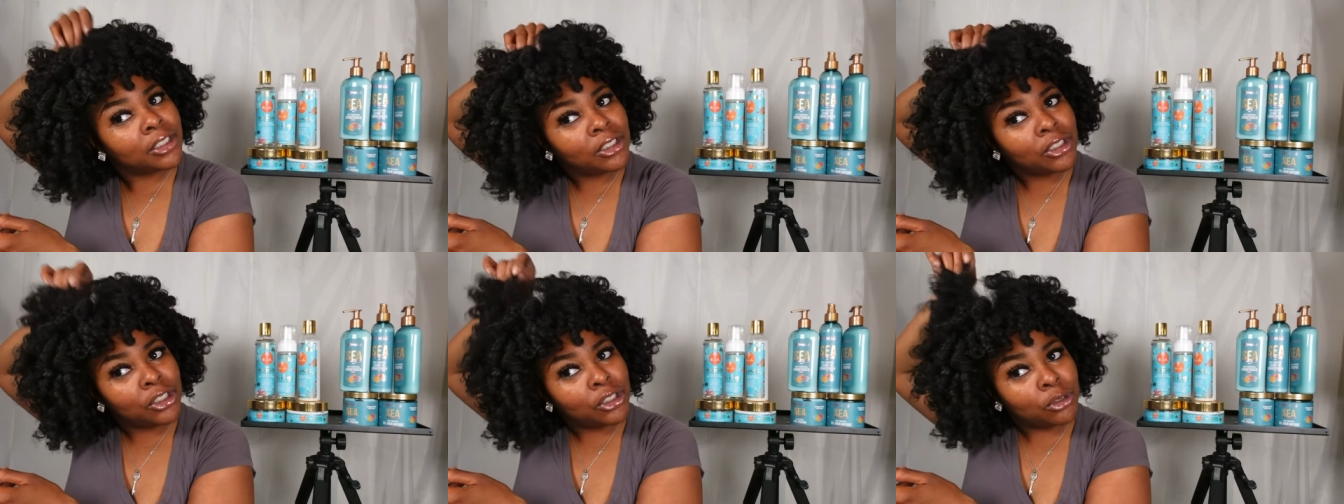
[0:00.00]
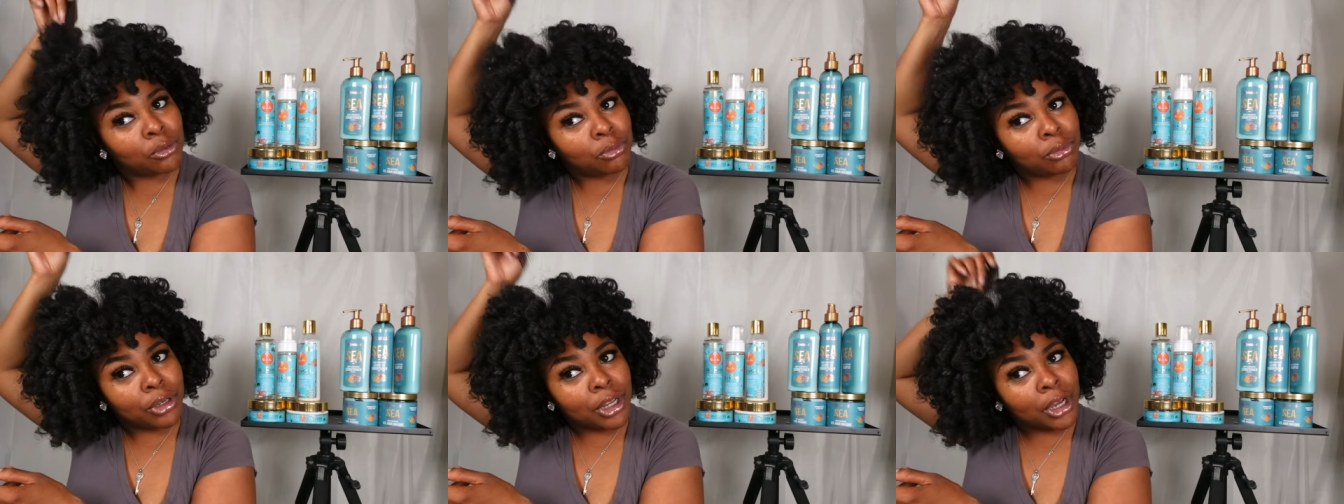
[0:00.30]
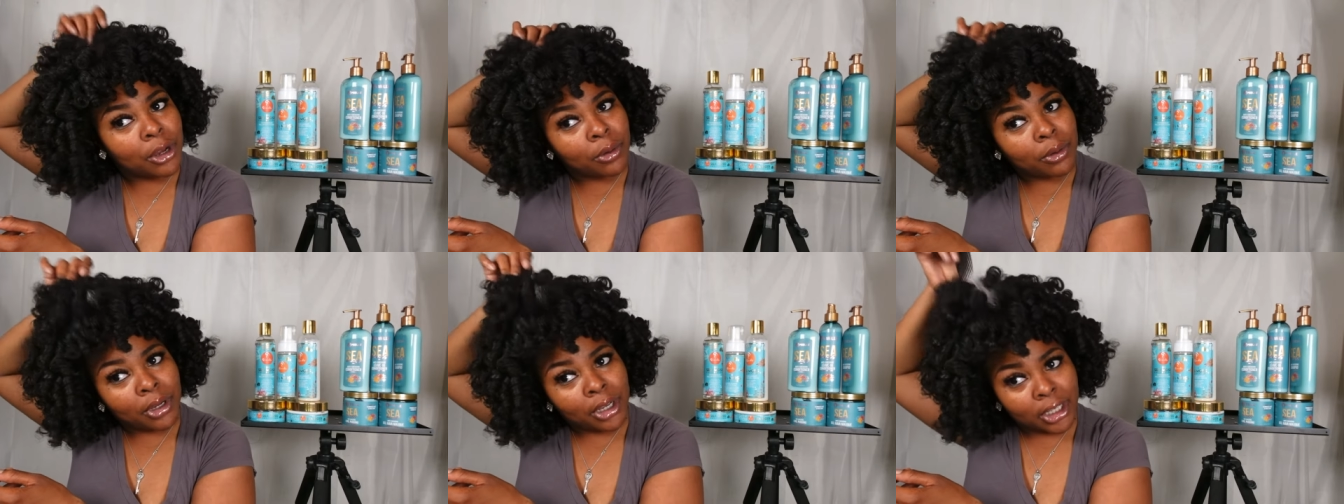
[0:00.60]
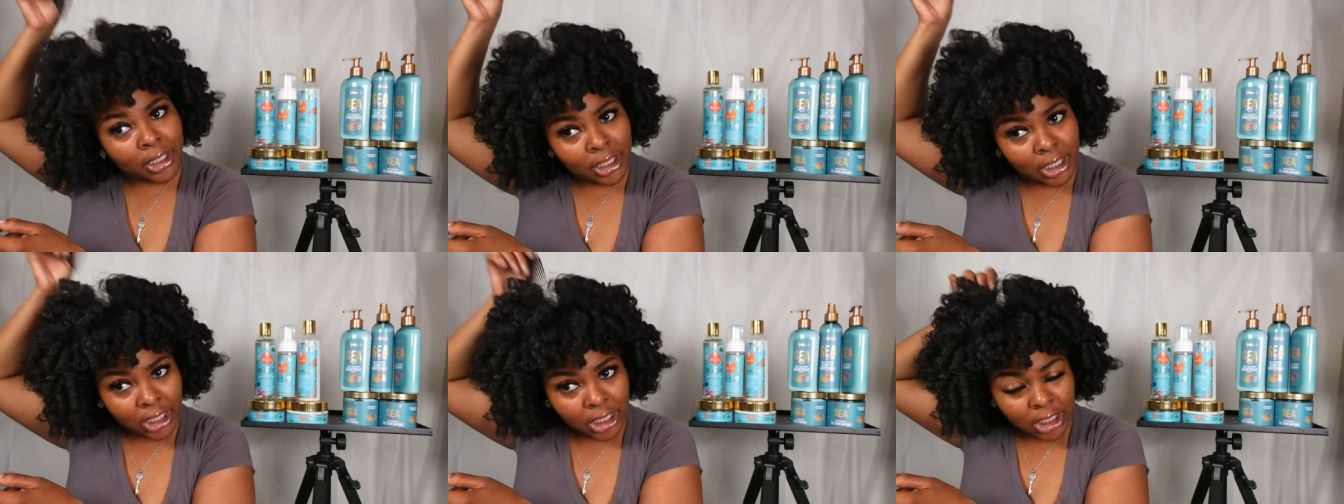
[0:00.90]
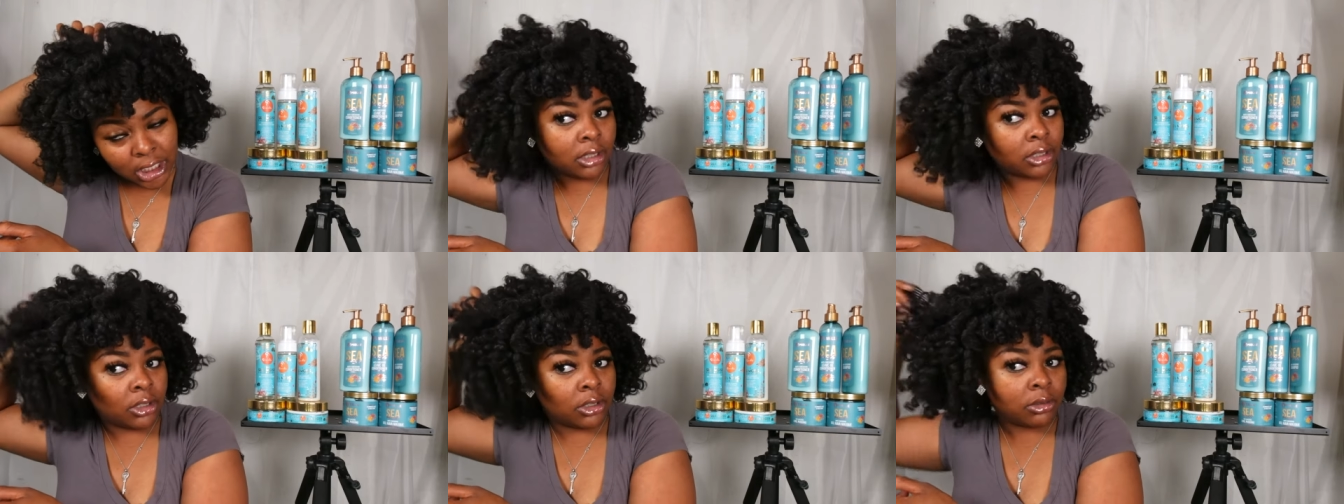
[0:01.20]
you know
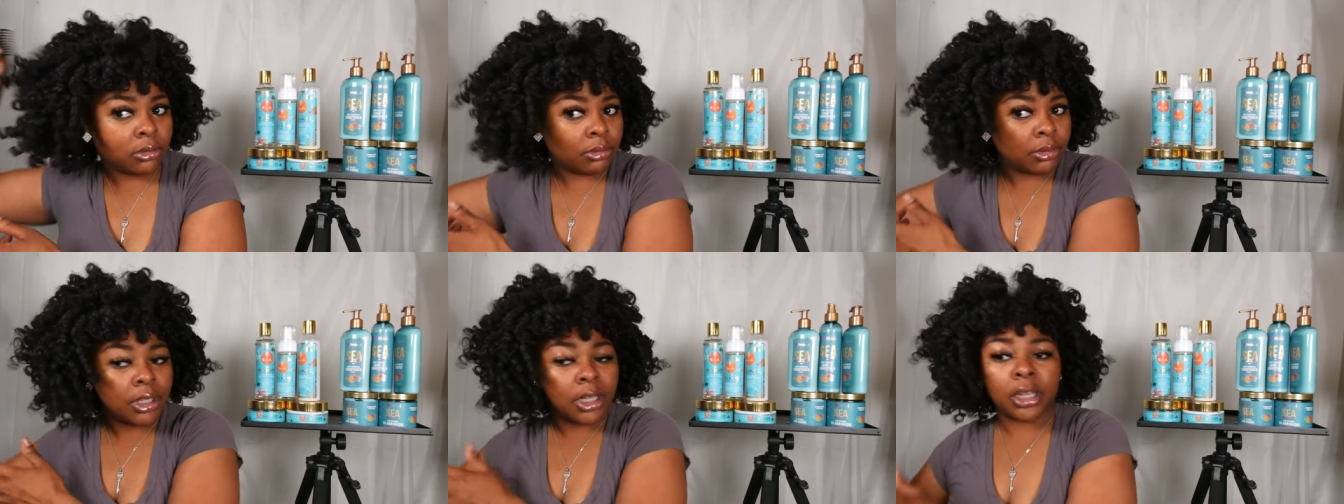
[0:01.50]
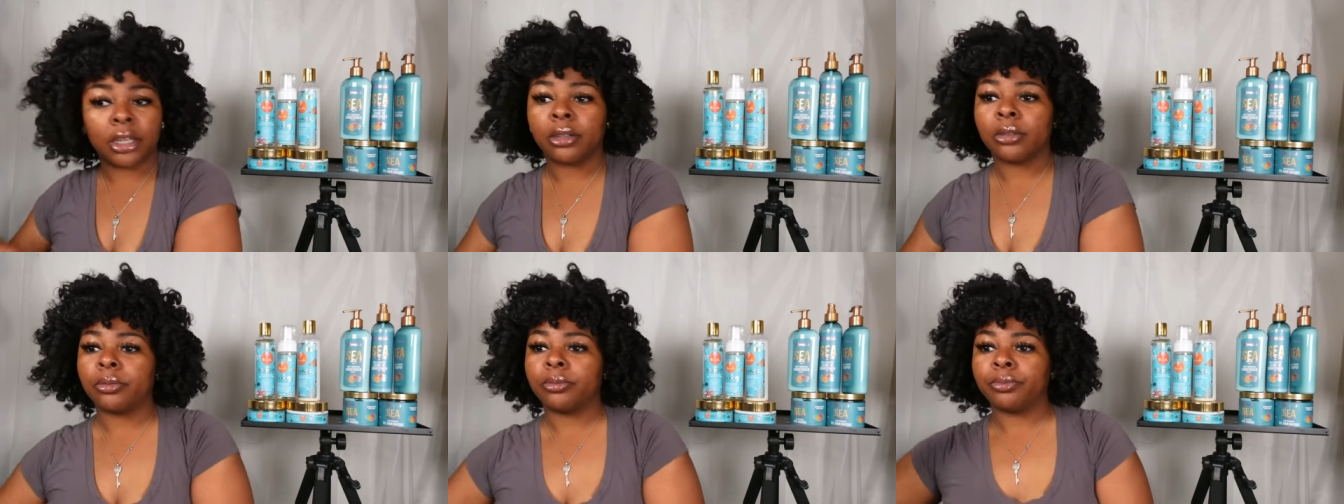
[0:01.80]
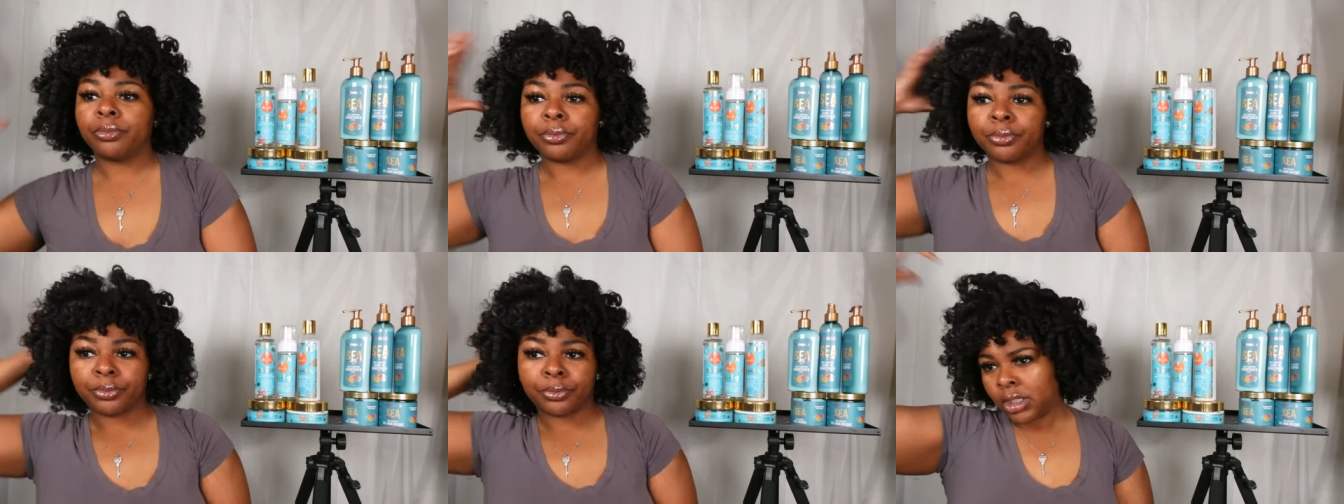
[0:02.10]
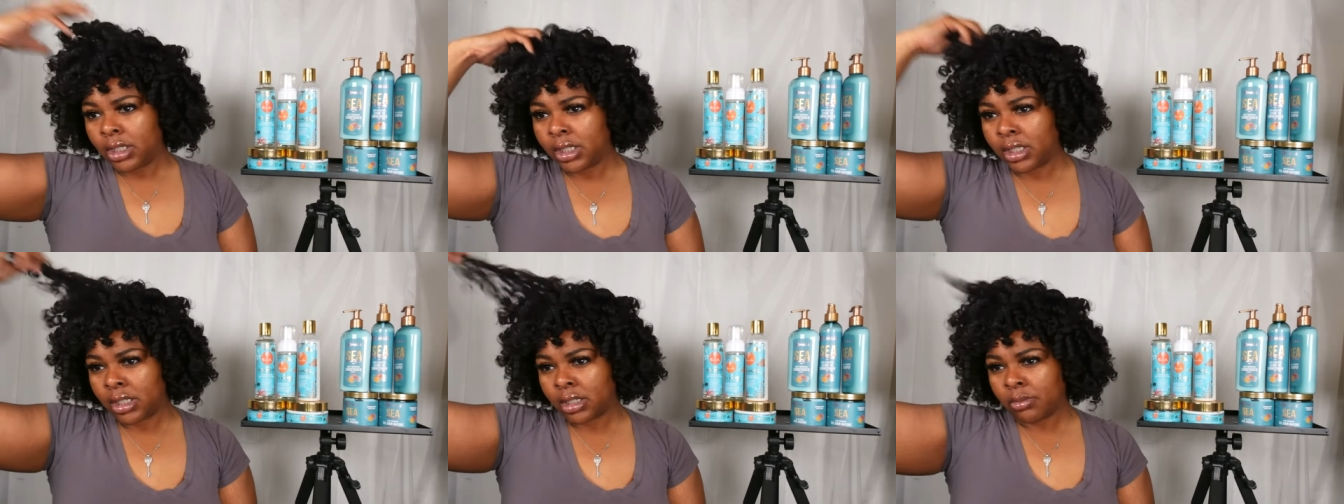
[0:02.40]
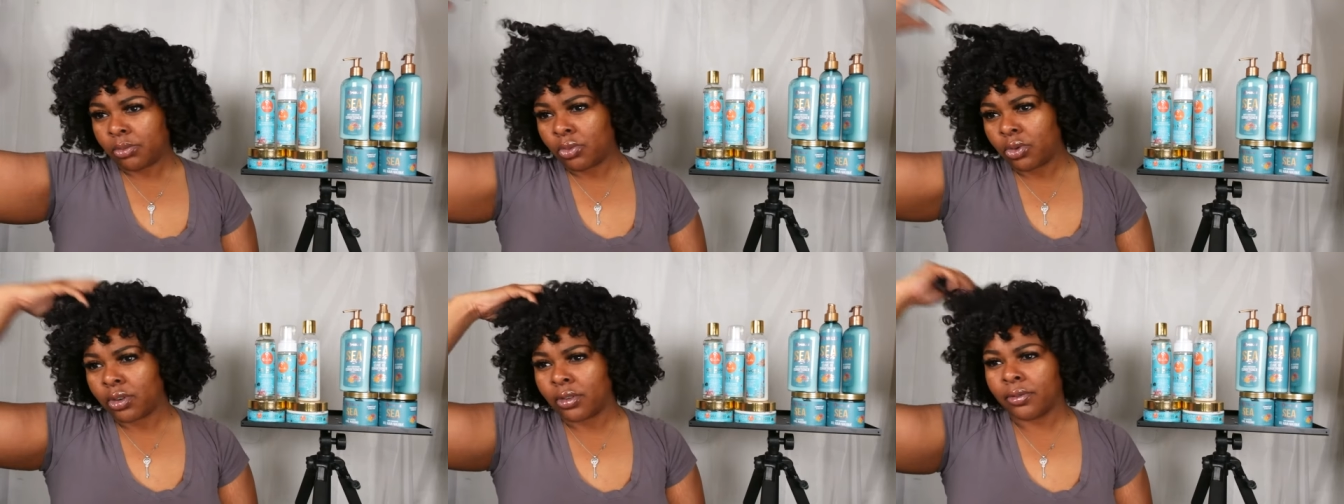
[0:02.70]
honey you know need
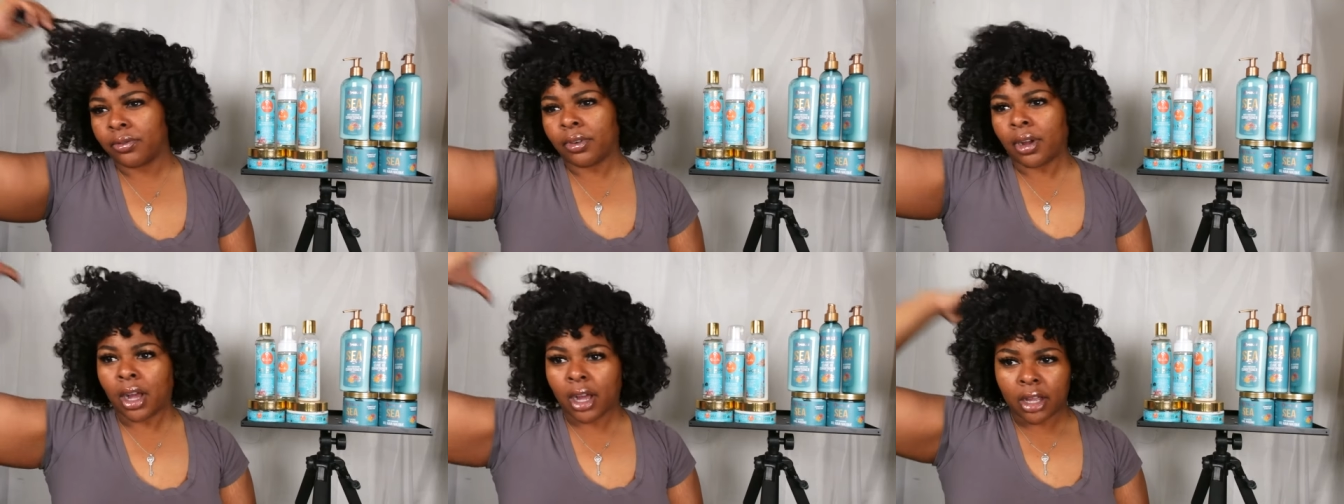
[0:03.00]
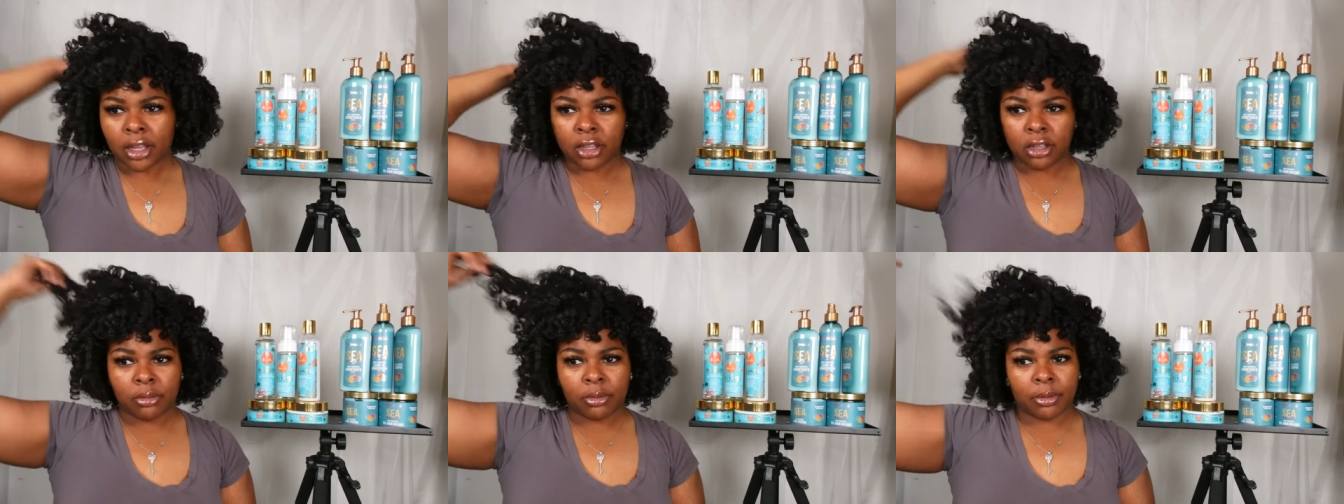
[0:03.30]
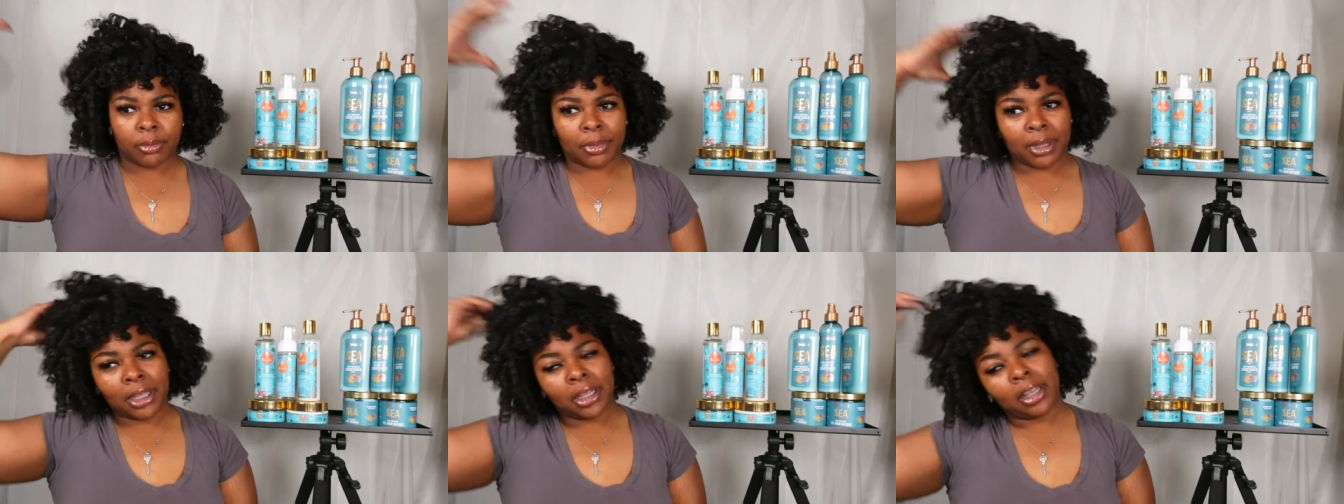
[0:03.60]
some more volume in my